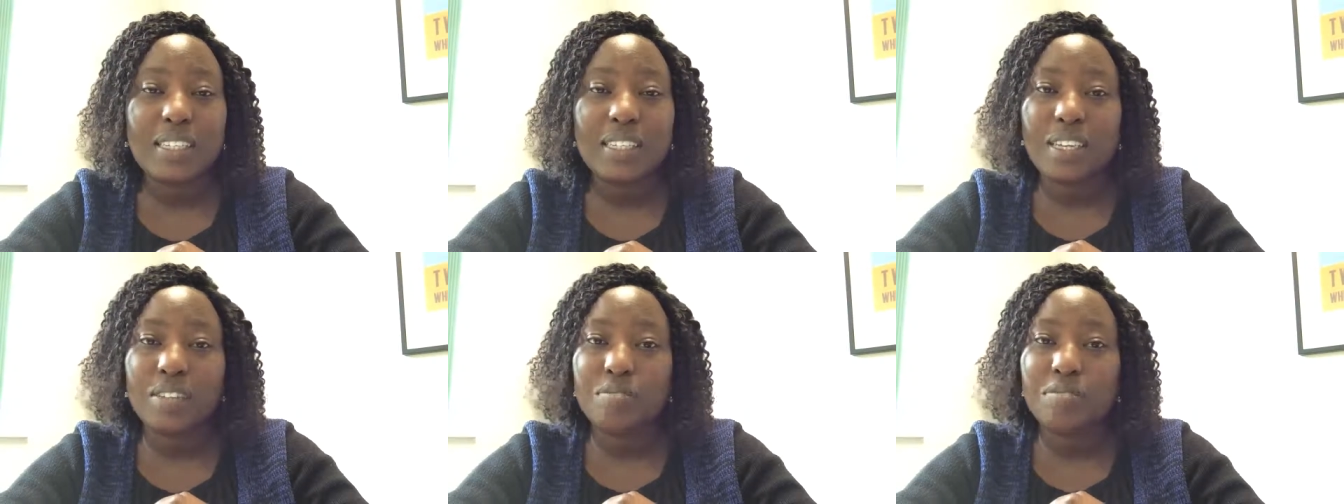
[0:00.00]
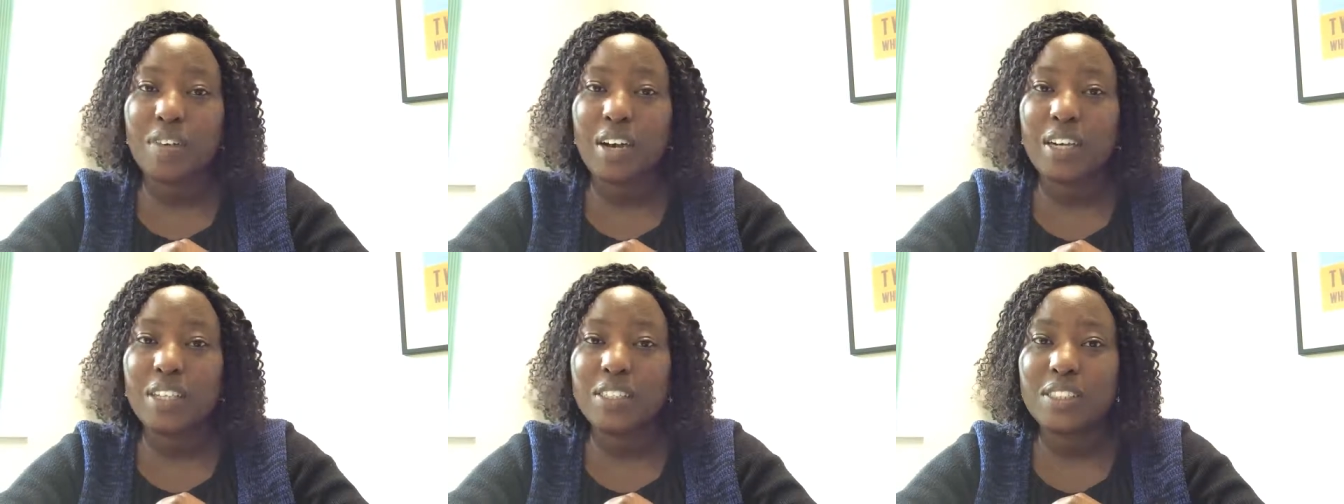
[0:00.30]
an
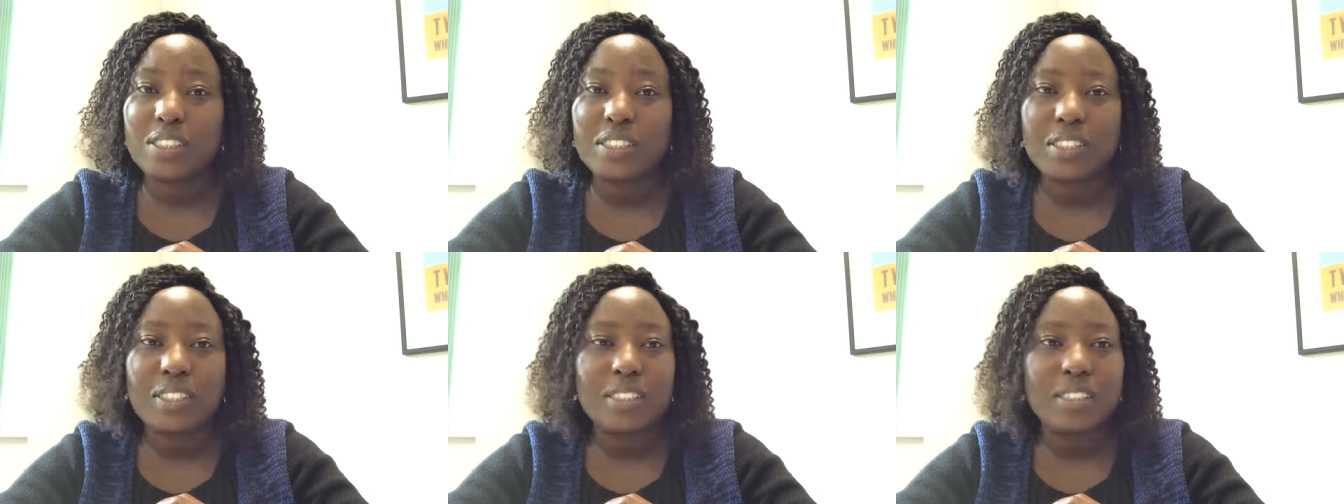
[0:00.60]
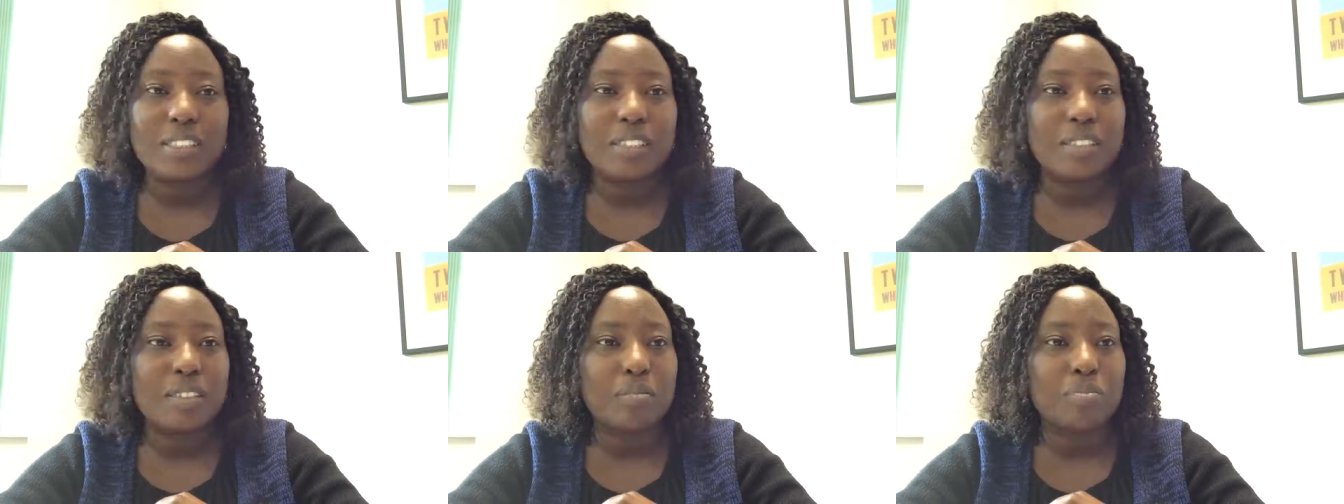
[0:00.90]

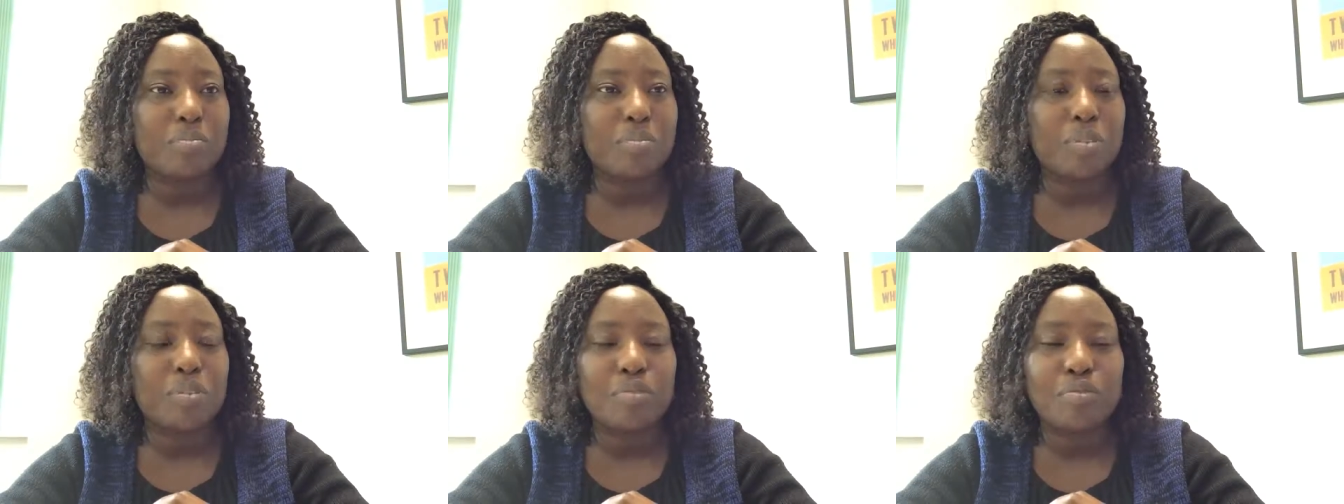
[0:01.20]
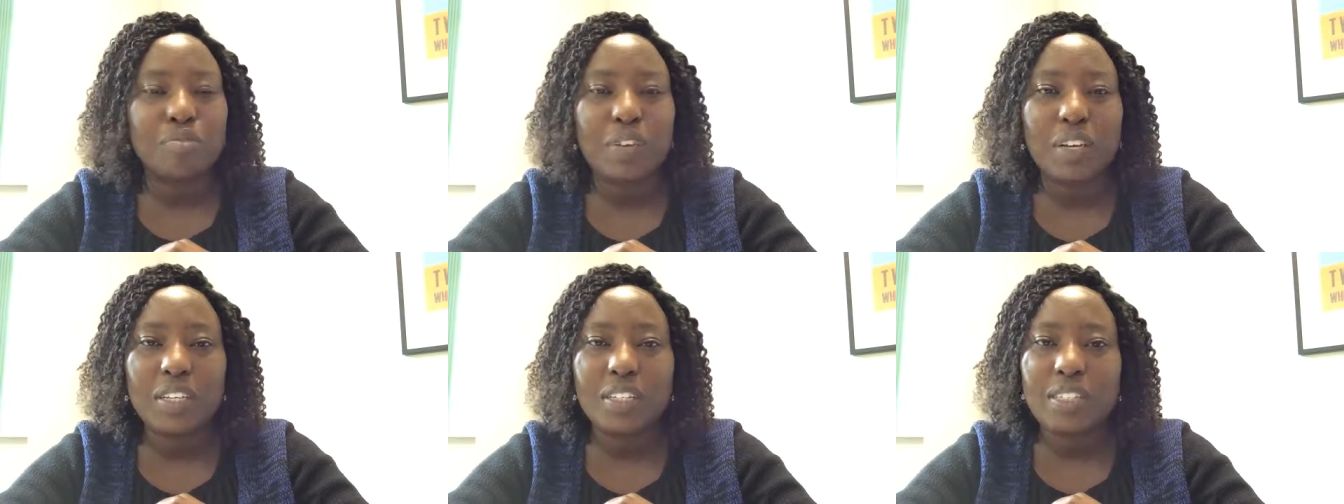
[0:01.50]
evangelist, a
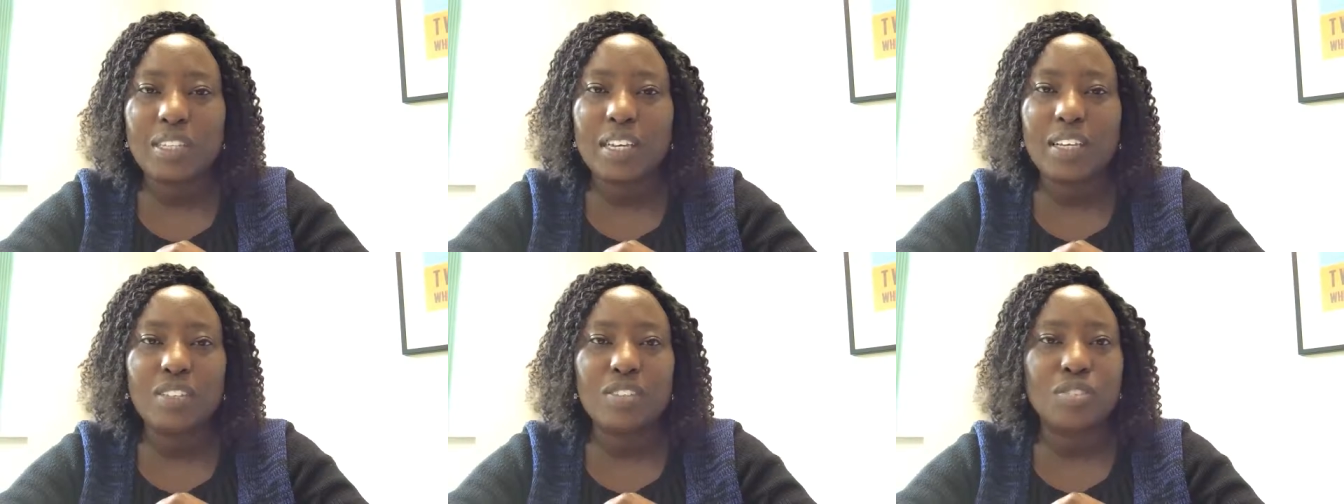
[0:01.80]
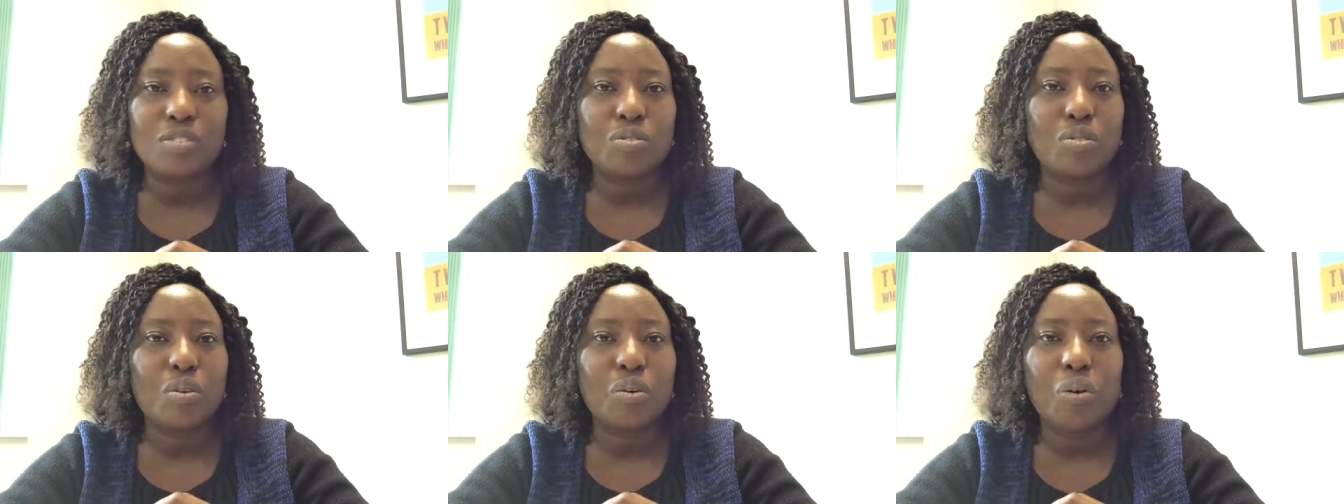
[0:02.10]
prophet, and
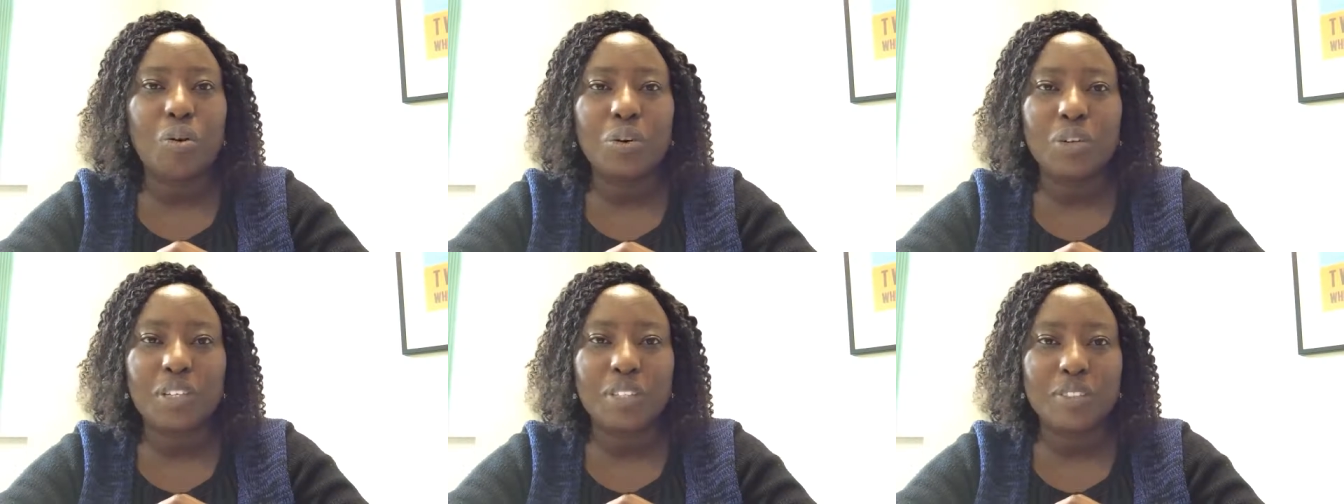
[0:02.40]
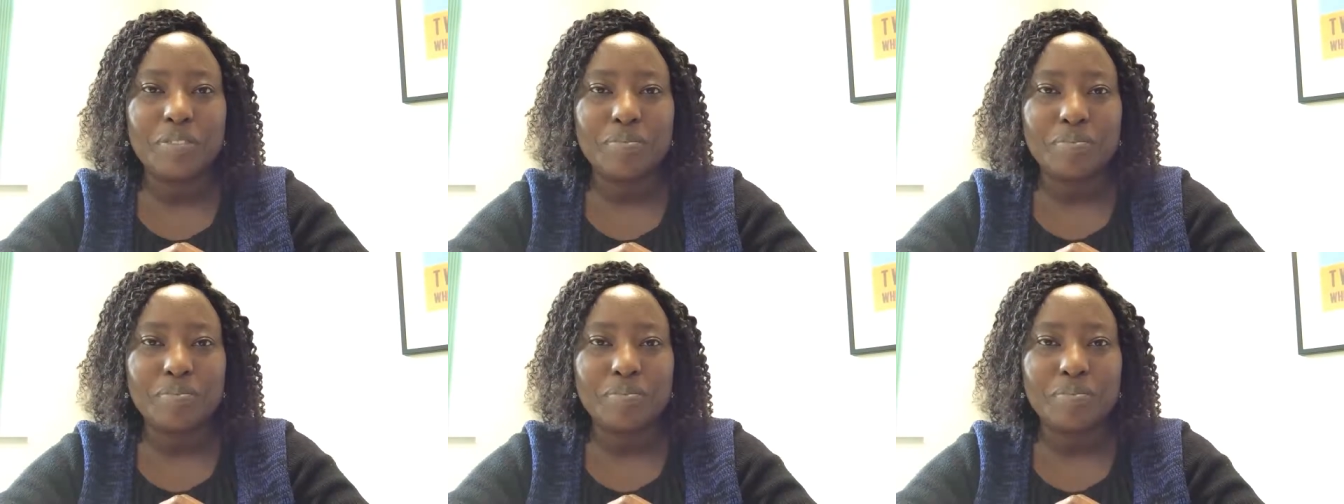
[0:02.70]
so on.